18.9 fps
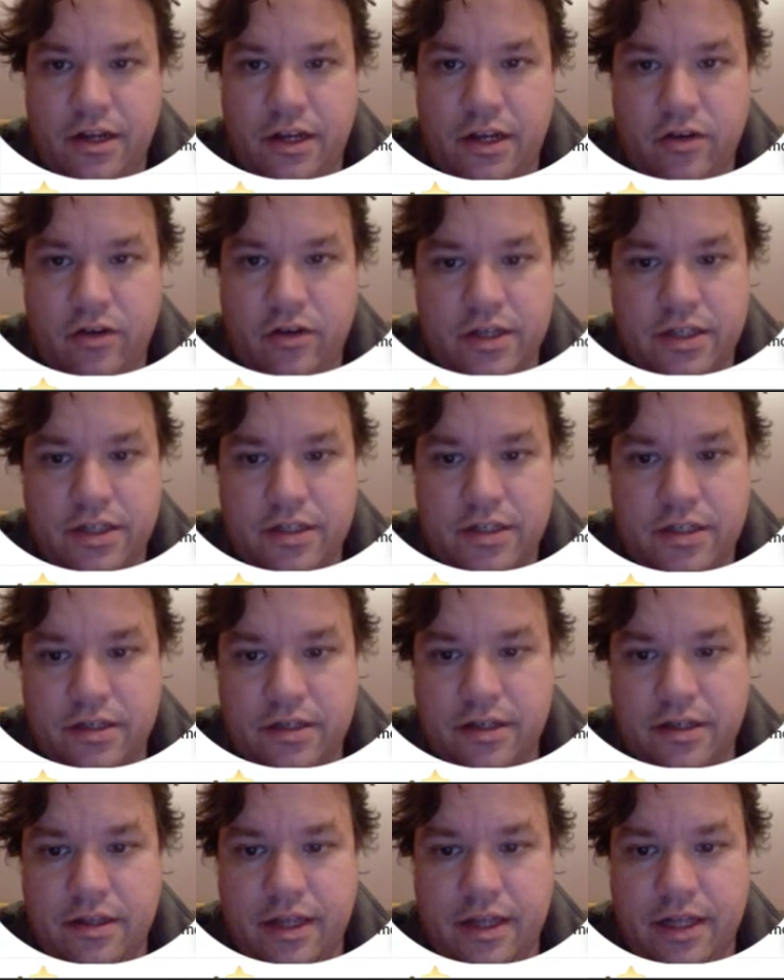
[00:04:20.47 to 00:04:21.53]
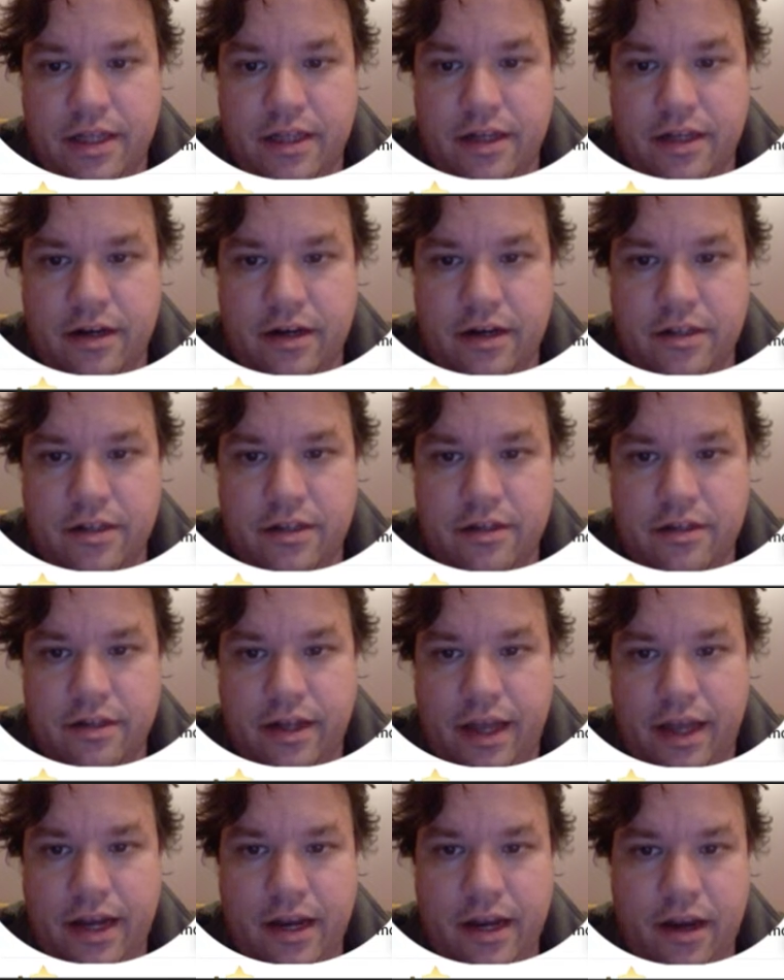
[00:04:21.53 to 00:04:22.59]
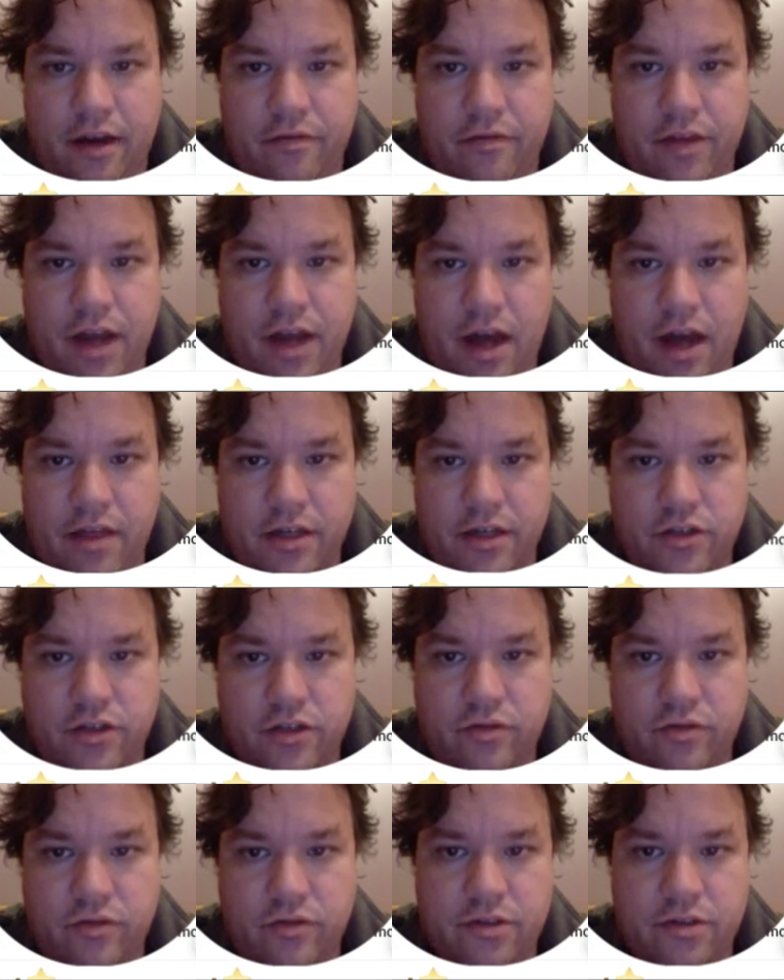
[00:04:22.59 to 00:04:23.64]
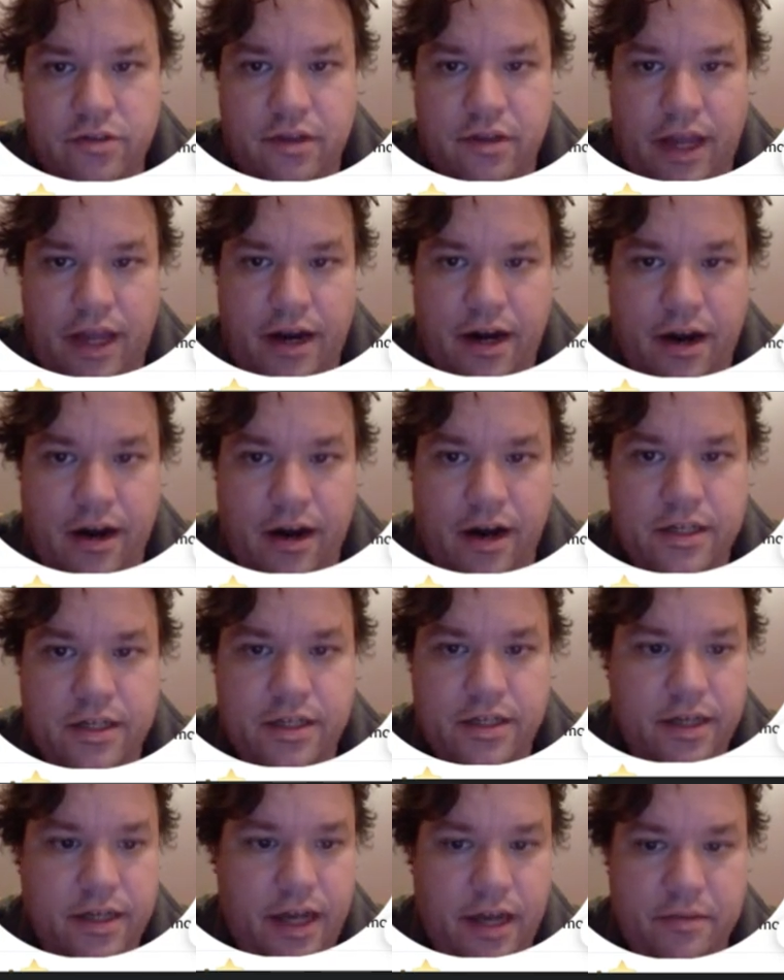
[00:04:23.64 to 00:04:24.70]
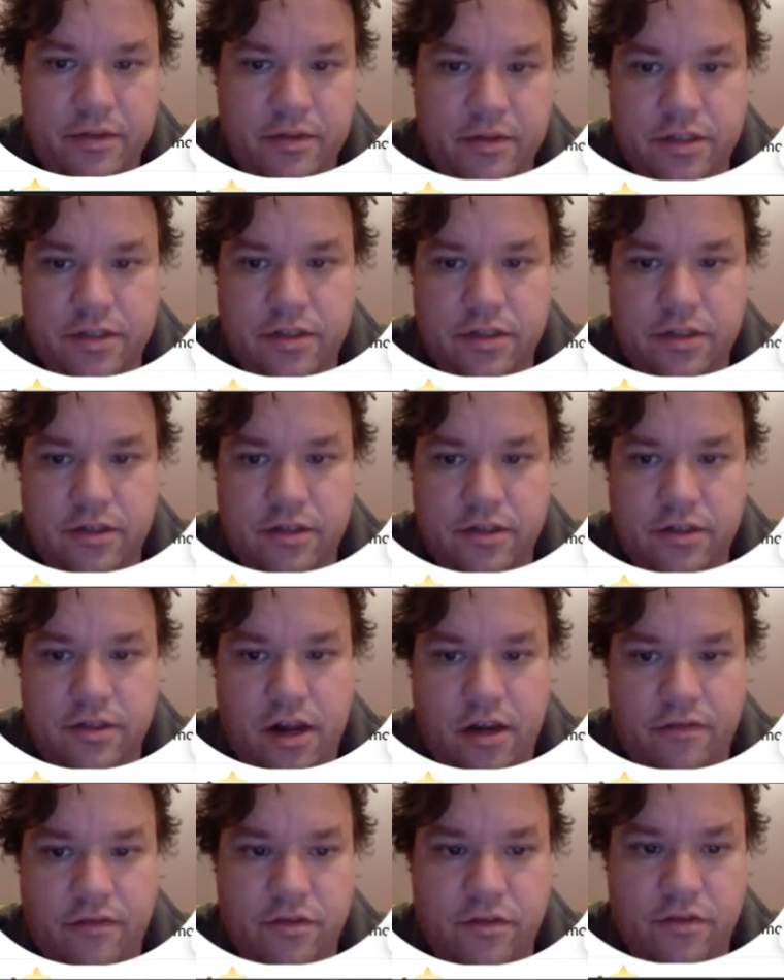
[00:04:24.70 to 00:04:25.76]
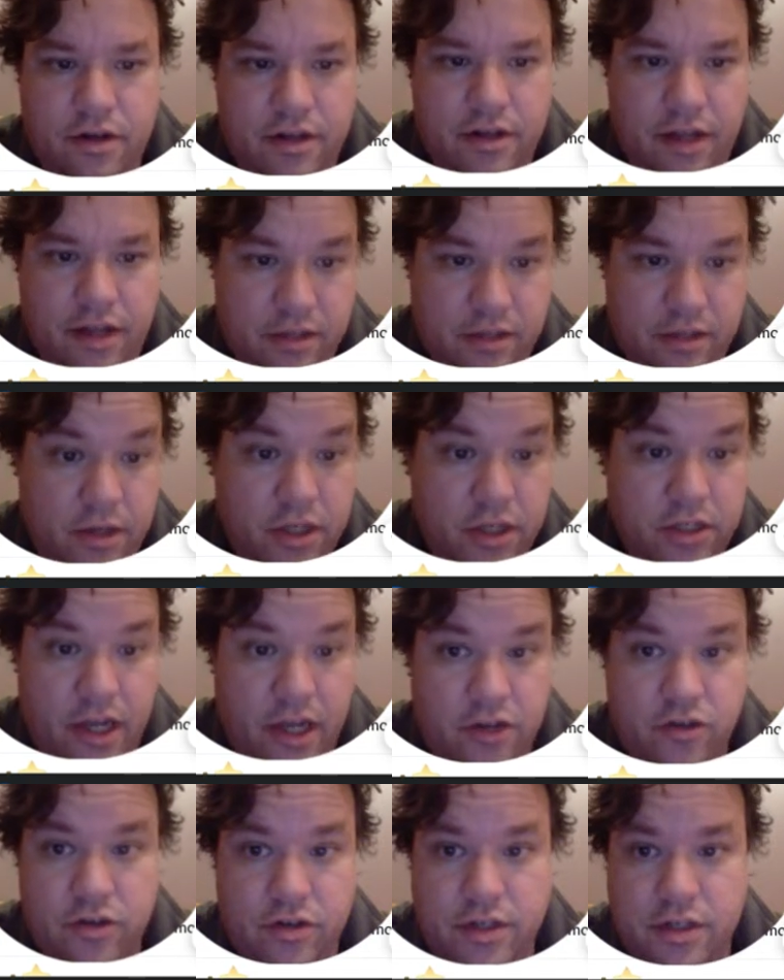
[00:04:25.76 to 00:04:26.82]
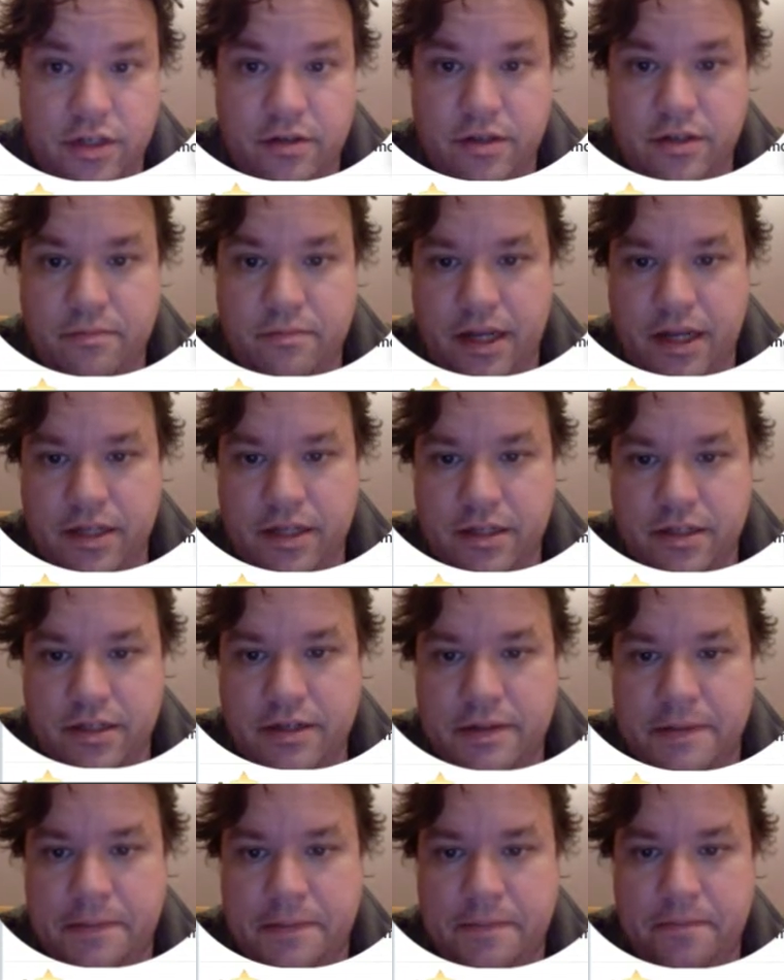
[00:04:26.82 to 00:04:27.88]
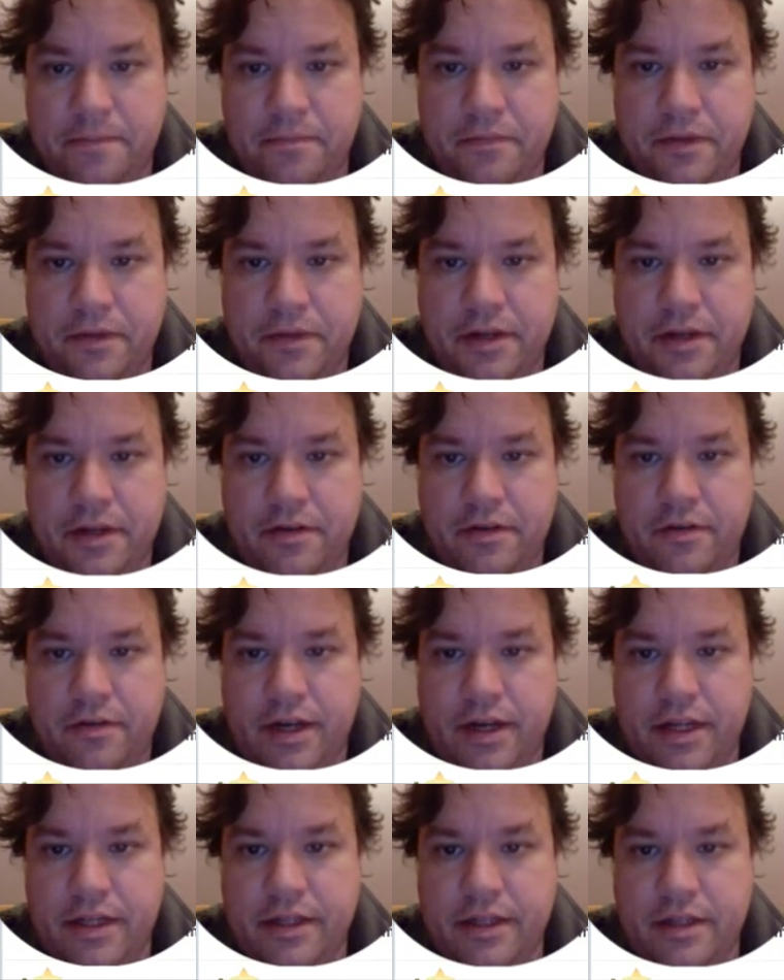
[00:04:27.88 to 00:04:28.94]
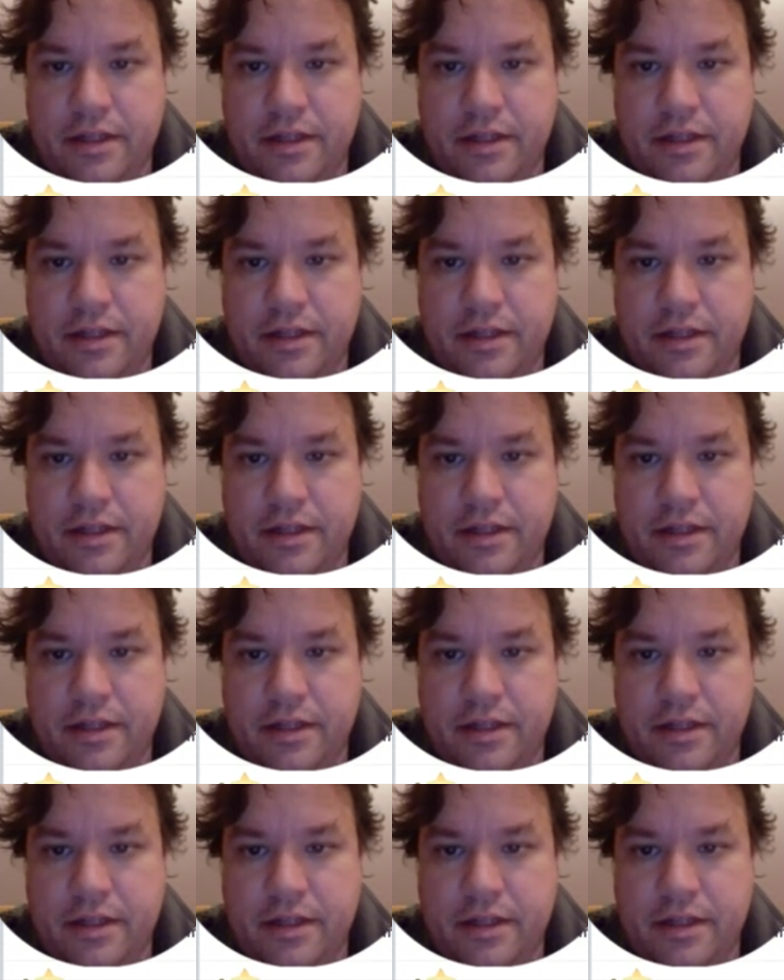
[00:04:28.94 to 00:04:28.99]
Notice that there are any of the other suits, like hearts and diamonds, do not offer as much danger as spades, right?